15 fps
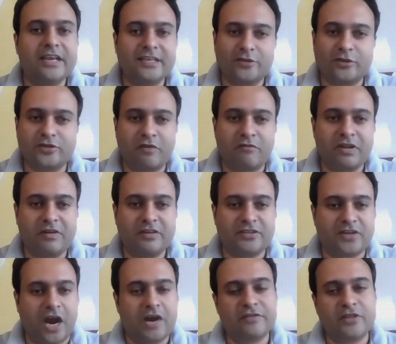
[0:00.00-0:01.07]
So, sir, we'll
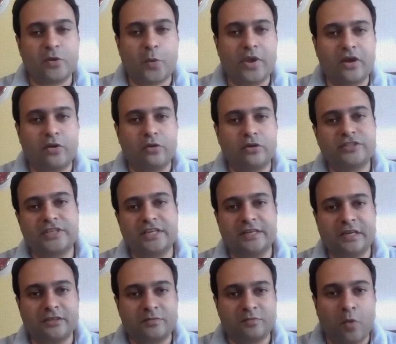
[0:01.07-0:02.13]
start with a quick question,
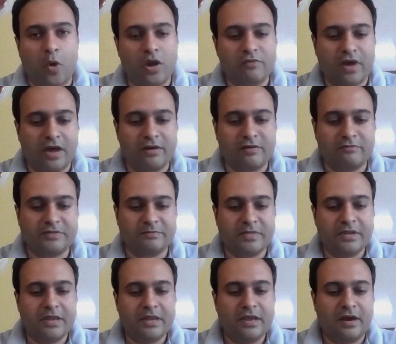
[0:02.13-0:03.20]
a small one.
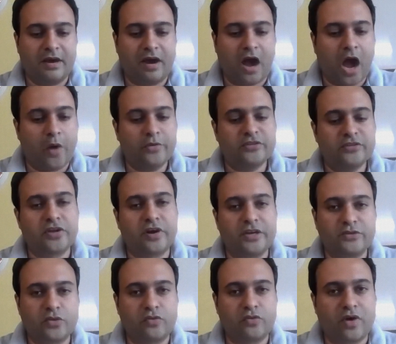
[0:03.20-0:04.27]
How is journey
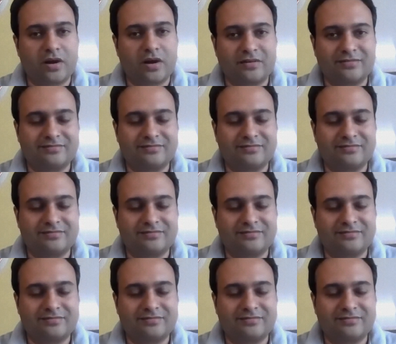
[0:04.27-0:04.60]
so far?